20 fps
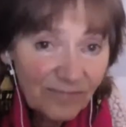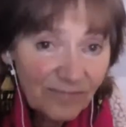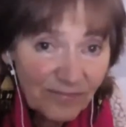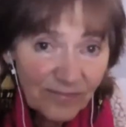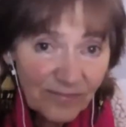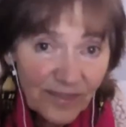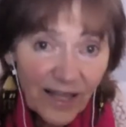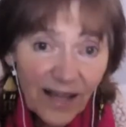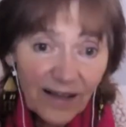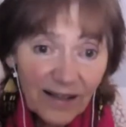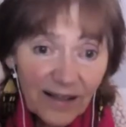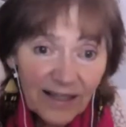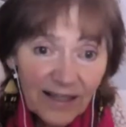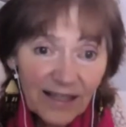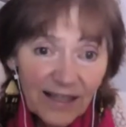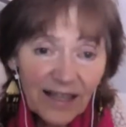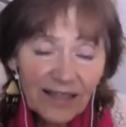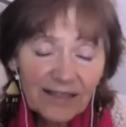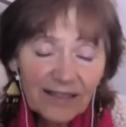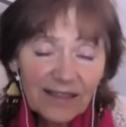Yeah,
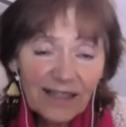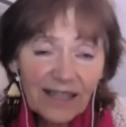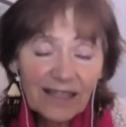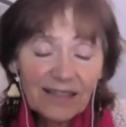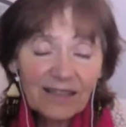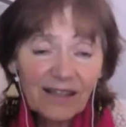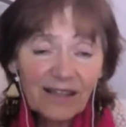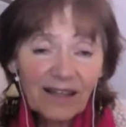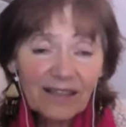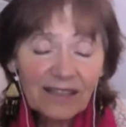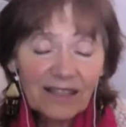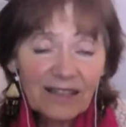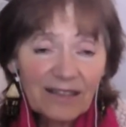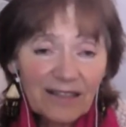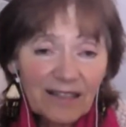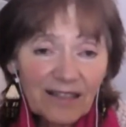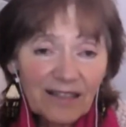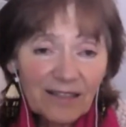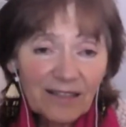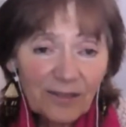late 19th
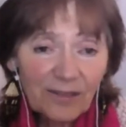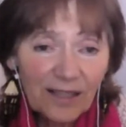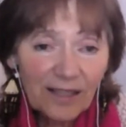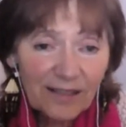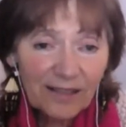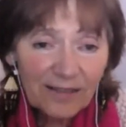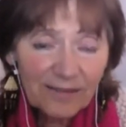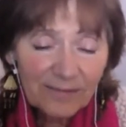century.